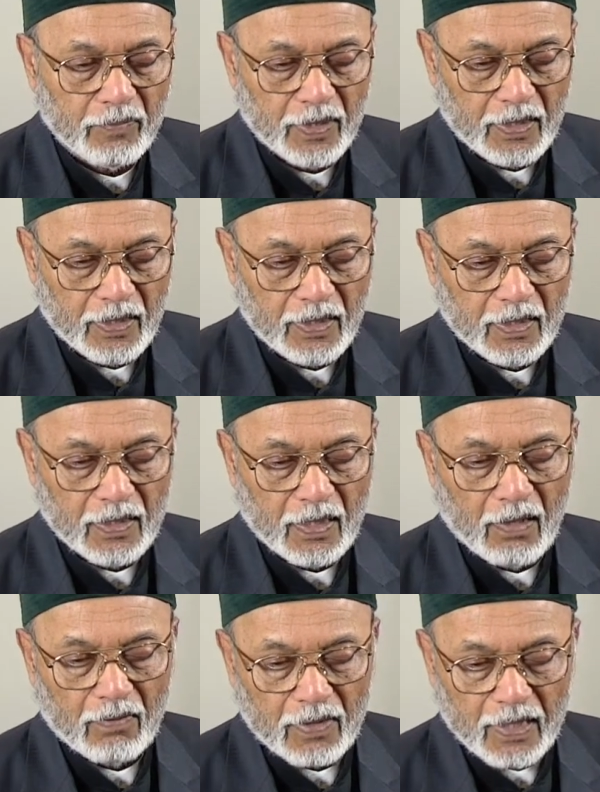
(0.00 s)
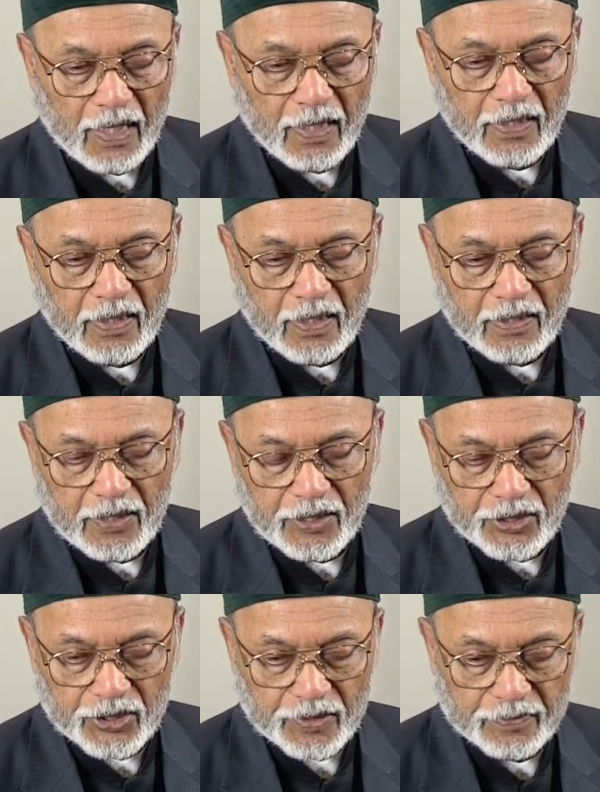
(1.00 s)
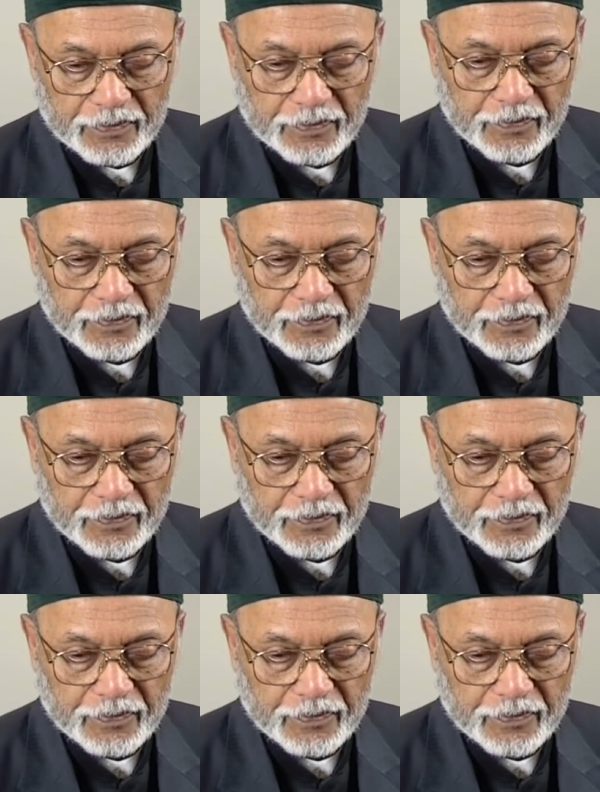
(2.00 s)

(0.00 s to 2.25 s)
meaning our guide and teacher.